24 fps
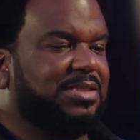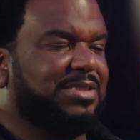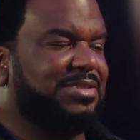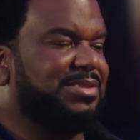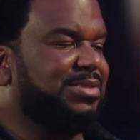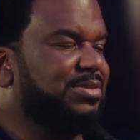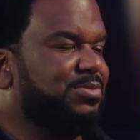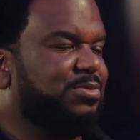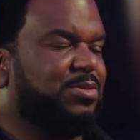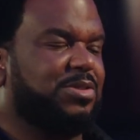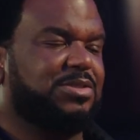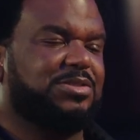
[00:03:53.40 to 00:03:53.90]

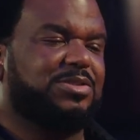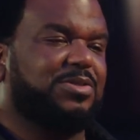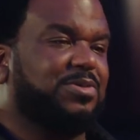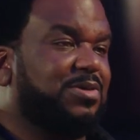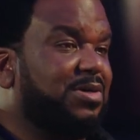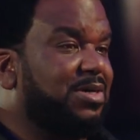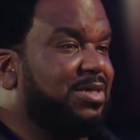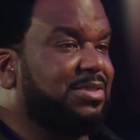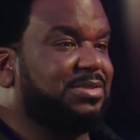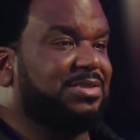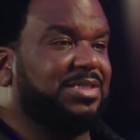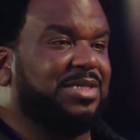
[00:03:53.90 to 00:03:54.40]
just work so
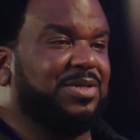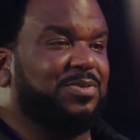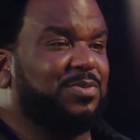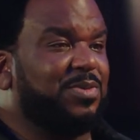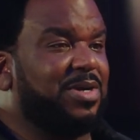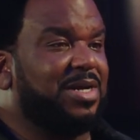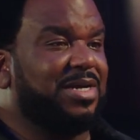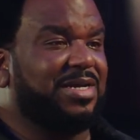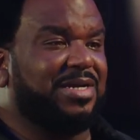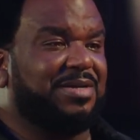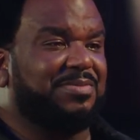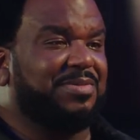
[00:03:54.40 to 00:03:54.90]
hard to get
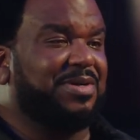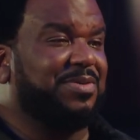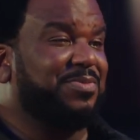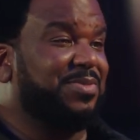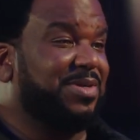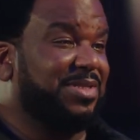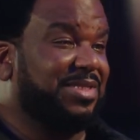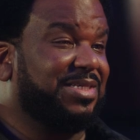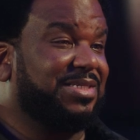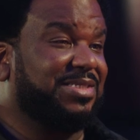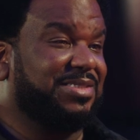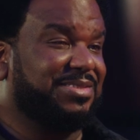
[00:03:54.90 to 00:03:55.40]
where I am. I'd
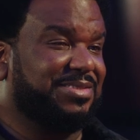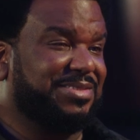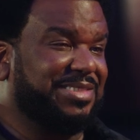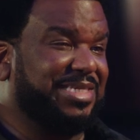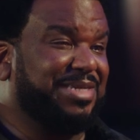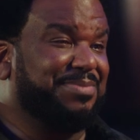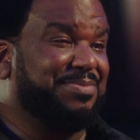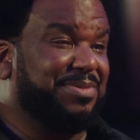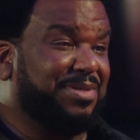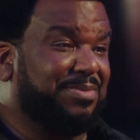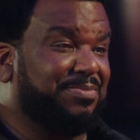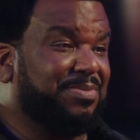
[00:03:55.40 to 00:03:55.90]
rather just
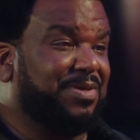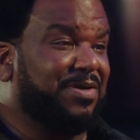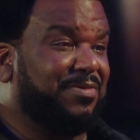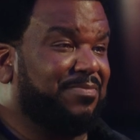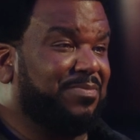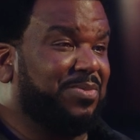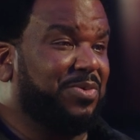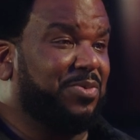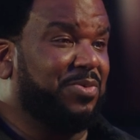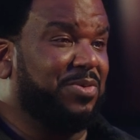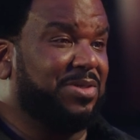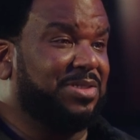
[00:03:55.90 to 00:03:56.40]
keep it
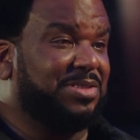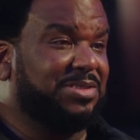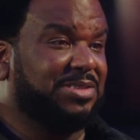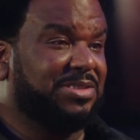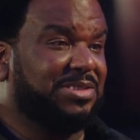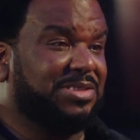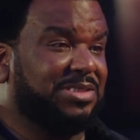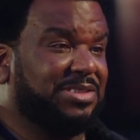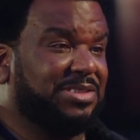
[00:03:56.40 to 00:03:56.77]
above board.